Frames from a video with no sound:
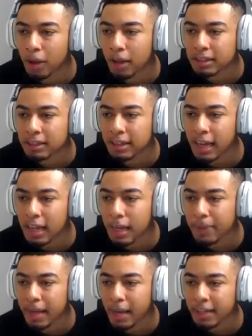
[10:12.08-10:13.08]
Bro, there's a guy
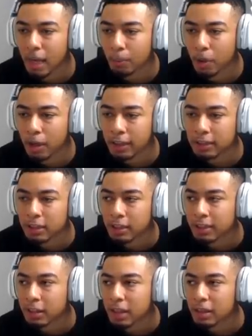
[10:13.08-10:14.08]
like behind that
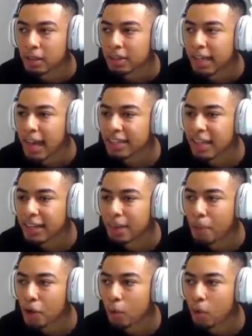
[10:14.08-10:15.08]
But they add like a
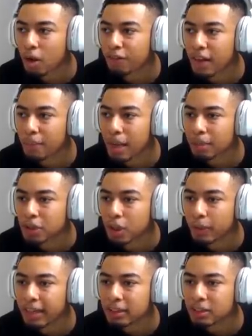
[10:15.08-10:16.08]
modern warfare map
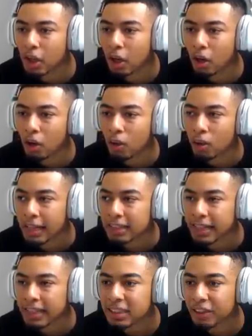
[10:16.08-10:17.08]
to it so i like
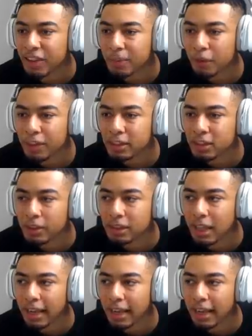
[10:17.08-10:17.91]
changed the theme of it so it's